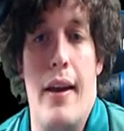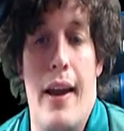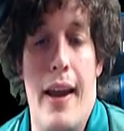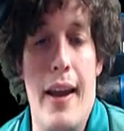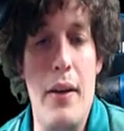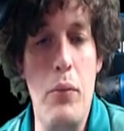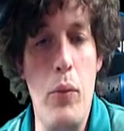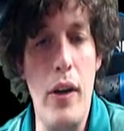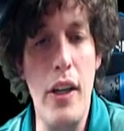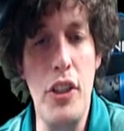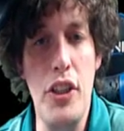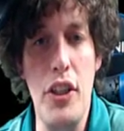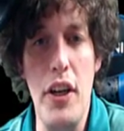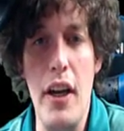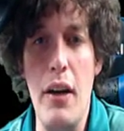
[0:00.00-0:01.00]
and
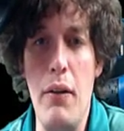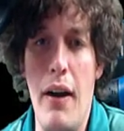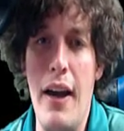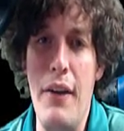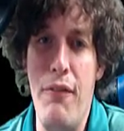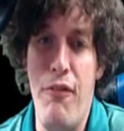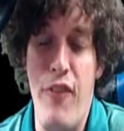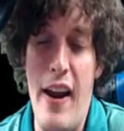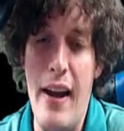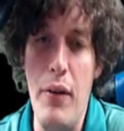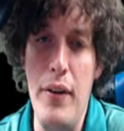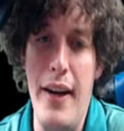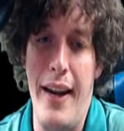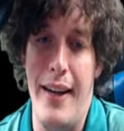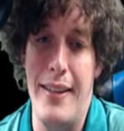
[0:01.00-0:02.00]
wouldn't you know, I
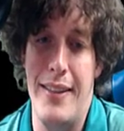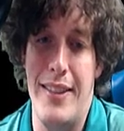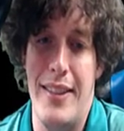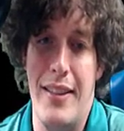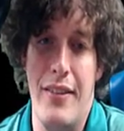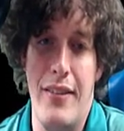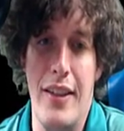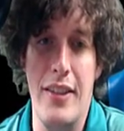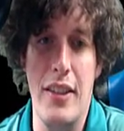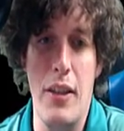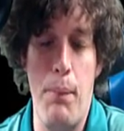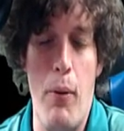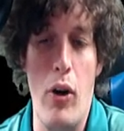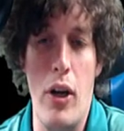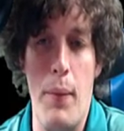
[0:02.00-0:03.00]
found it! This is the
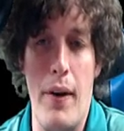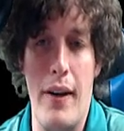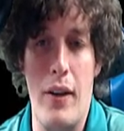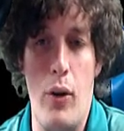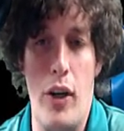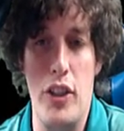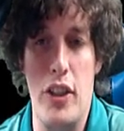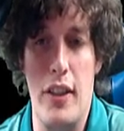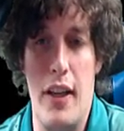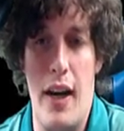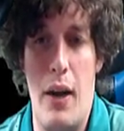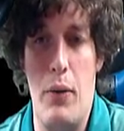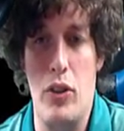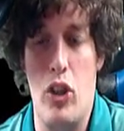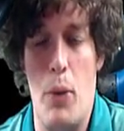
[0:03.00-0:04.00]
Pokemon in question that
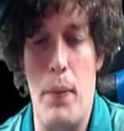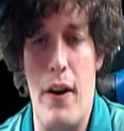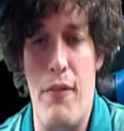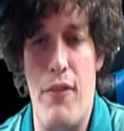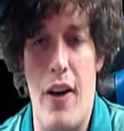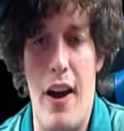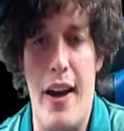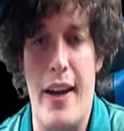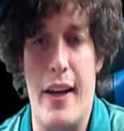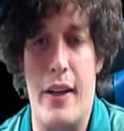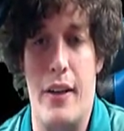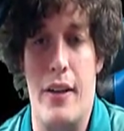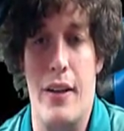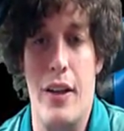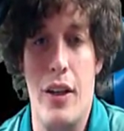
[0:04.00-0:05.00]
I was hoping to
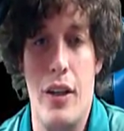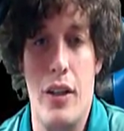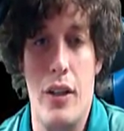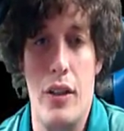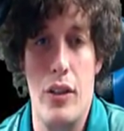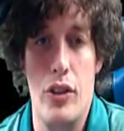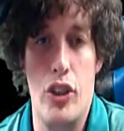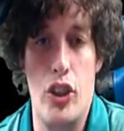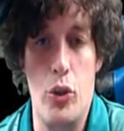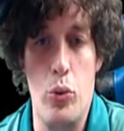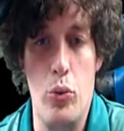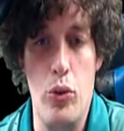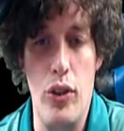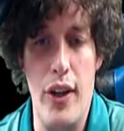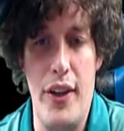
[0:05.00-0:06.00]
find.
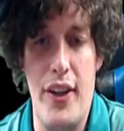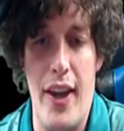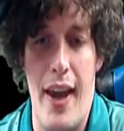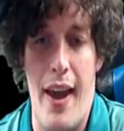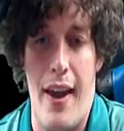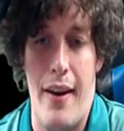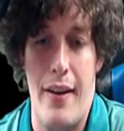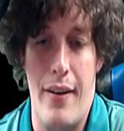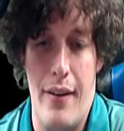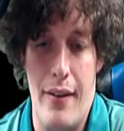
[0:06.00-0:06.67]
Drudigan.